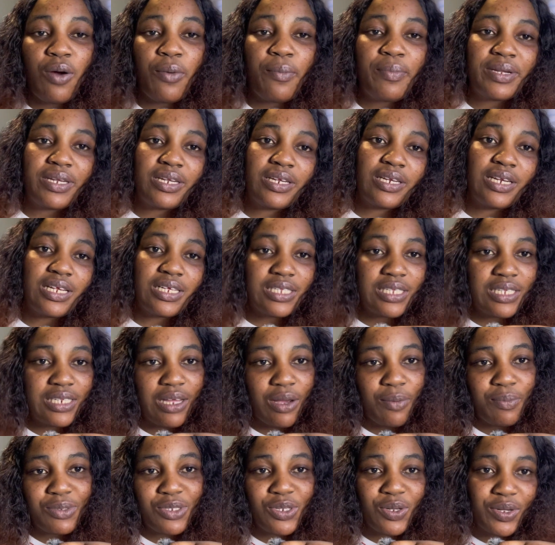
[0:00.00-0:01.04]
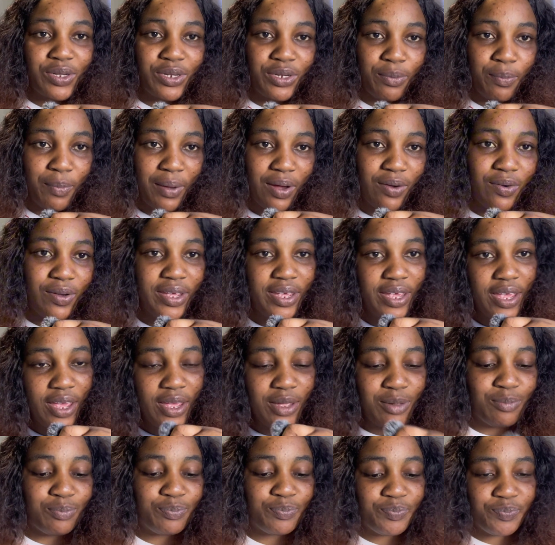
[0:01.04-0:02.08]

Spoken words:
will be the next thing I'll be talking about here.